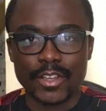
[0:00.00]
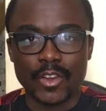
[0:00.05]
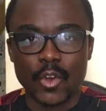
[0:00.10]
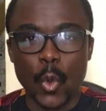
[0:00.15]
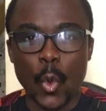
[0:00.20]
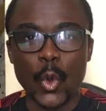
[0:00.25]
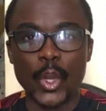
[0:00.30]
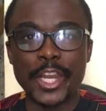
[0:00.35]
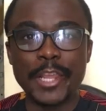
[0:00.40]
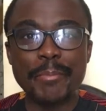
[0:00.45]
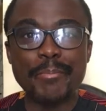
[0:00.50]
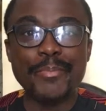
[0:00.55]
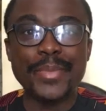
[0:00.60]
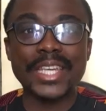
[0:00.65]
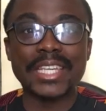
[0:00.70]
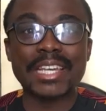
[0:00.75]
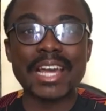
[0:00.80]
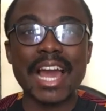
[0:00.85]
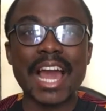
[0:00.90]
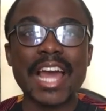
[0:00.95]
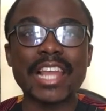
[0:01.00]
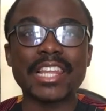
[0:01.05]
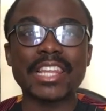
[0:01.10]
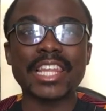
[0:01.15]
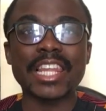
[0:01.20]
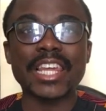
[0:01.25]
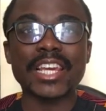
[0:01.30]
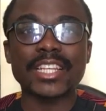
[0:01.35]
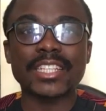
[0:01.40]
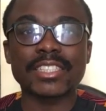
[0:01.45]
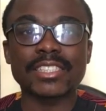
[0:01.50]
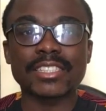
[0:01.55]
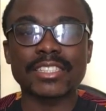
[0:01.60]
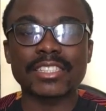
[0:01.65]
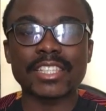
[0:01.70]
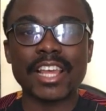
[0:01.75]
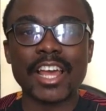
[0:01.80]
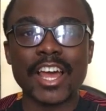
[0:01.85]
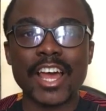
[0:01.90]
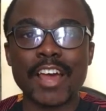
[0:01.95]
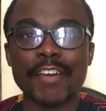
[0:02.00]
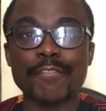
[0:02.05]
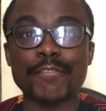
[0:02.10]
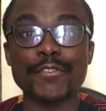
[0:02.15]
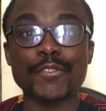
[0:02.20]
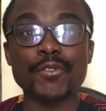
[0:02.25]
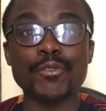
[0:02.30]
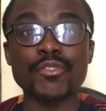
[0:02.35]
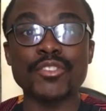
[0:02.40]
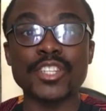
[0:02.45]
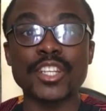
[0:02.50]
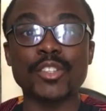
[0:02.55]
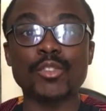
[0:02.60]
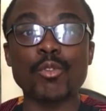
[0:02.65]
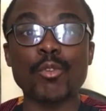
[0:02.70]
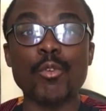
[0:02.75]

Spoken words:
Olympic athletes have used it